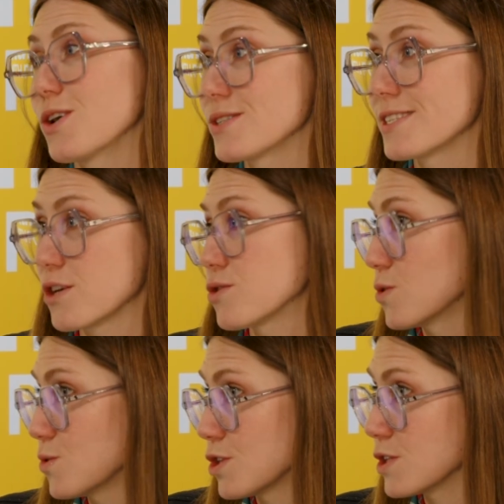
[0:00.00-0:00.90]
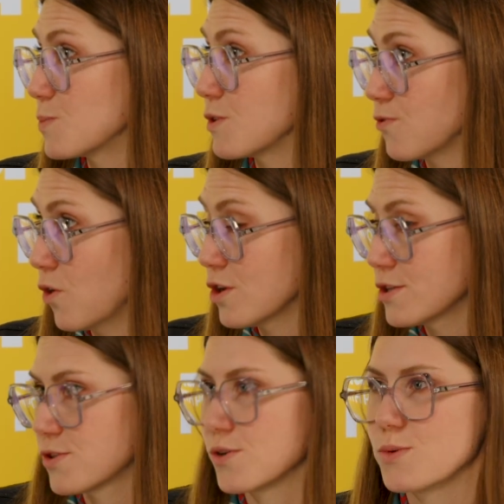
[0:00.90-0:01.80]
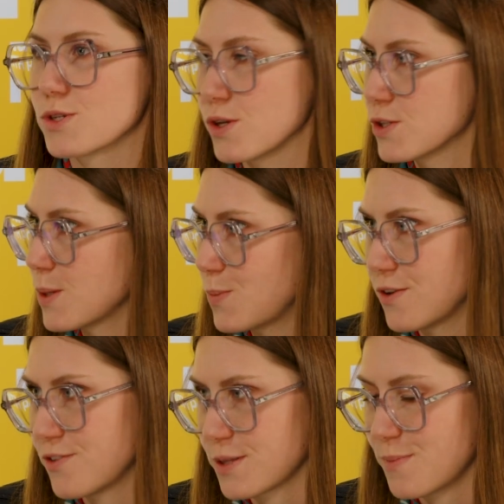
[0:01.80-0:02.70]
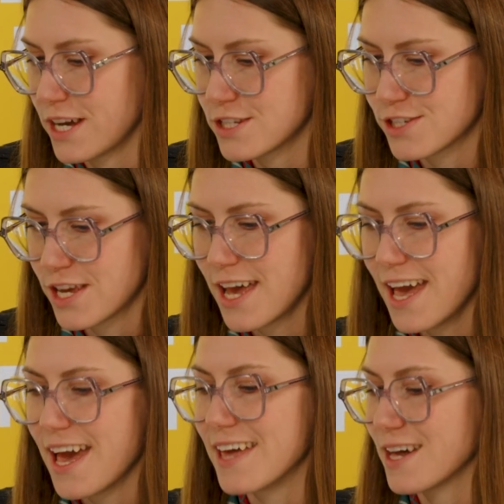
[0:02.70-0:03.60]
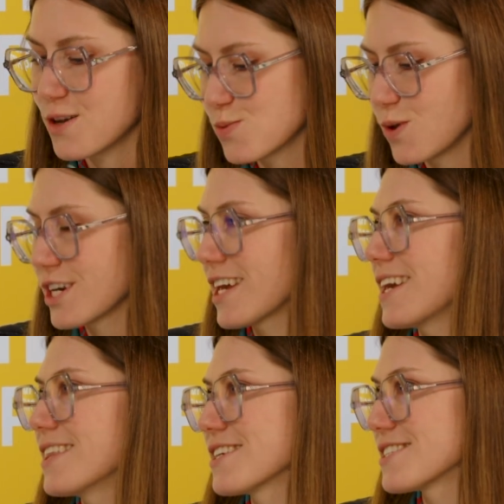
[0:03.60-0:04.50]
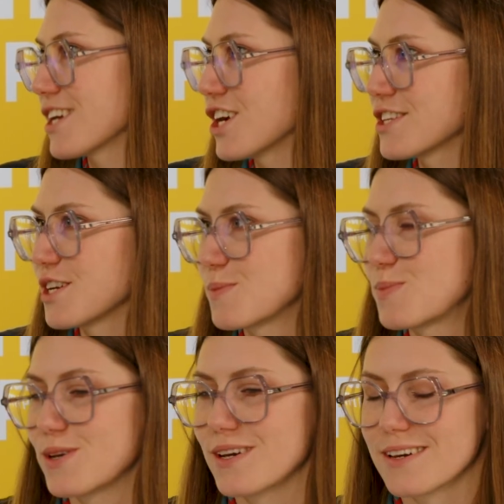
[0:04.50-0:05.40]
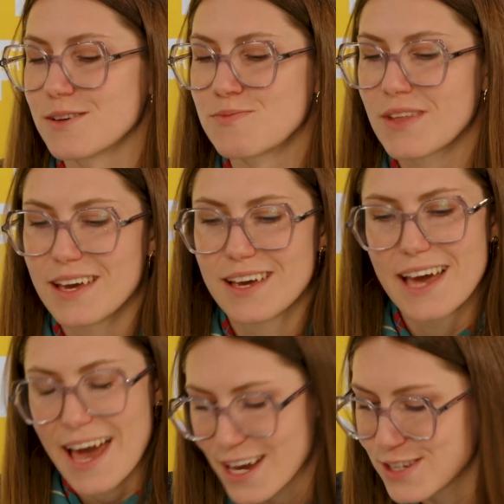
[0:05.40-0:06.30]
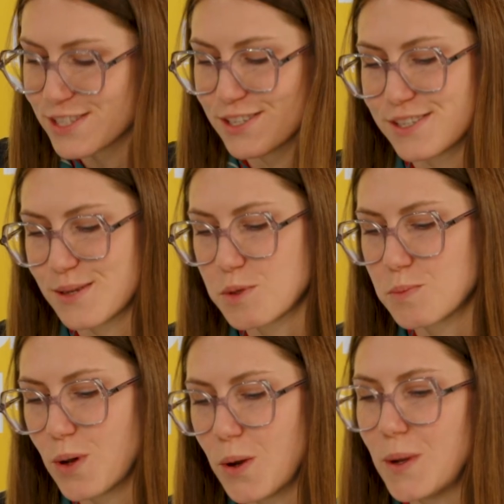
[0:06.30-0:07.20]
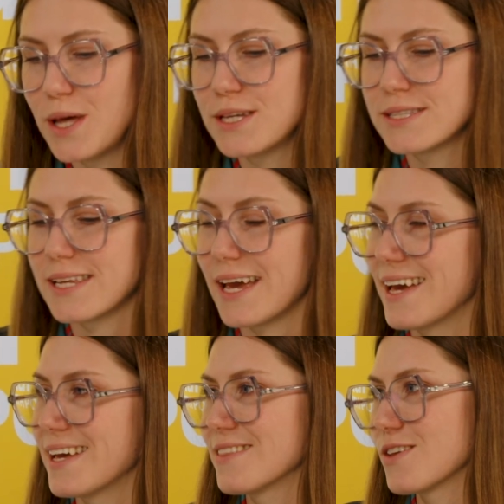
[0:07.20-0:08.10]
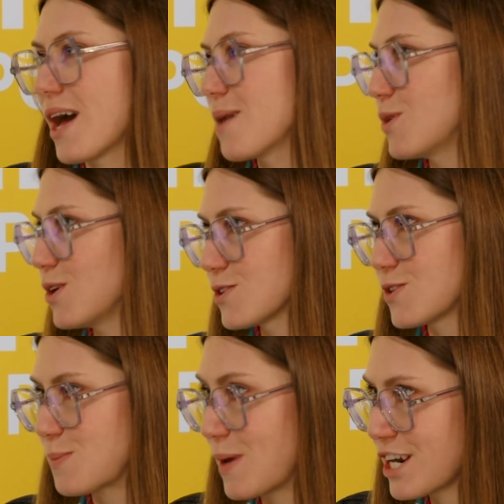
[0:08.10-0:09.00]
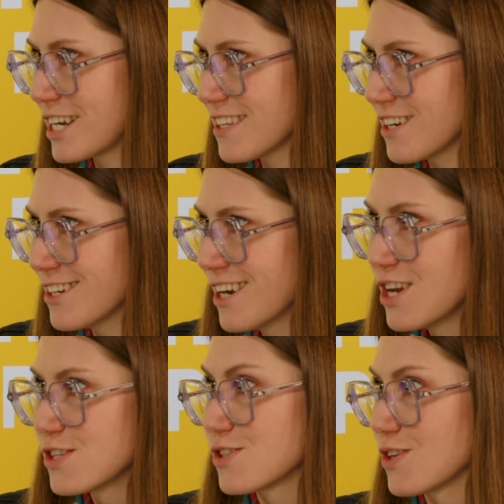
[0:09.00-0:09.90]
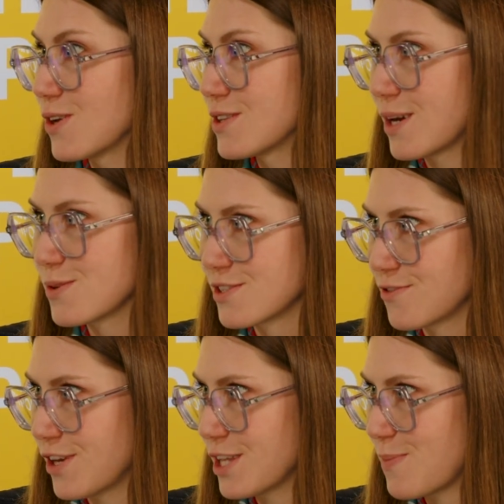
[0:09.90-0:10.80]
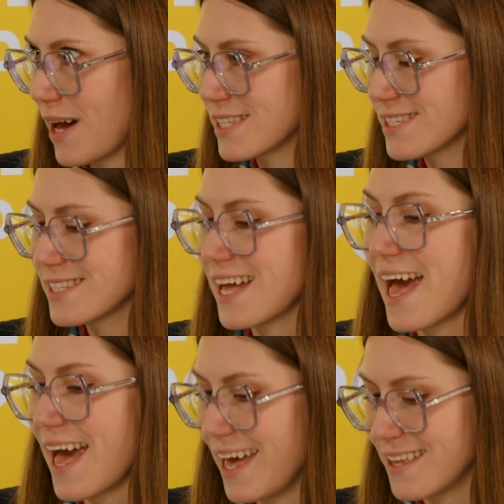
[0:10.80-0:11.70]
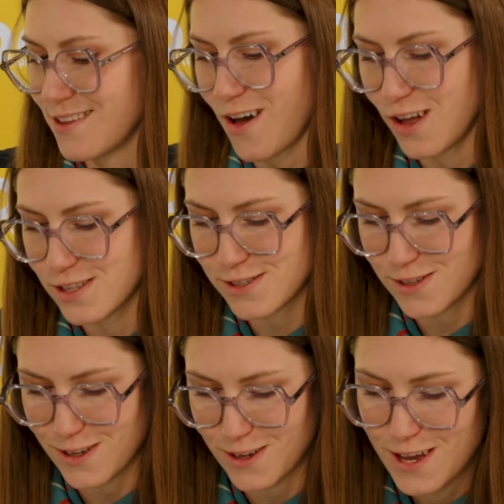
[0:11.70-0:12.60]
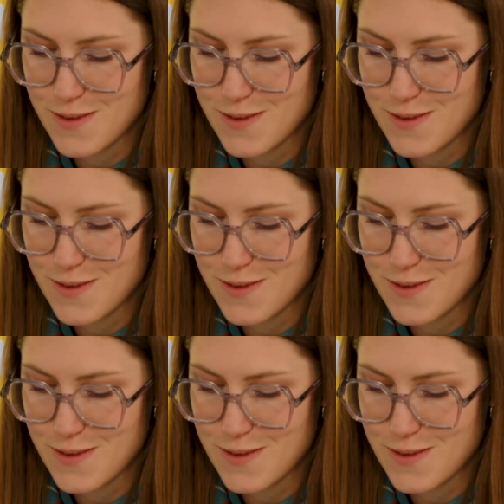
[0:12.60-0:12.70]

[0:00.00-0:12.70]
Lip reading: on such solutions before, so it was also a perfect match. And I was working in the startup ecosystem in Poland, and I'm also a marketer, so that was the third puzzle. Also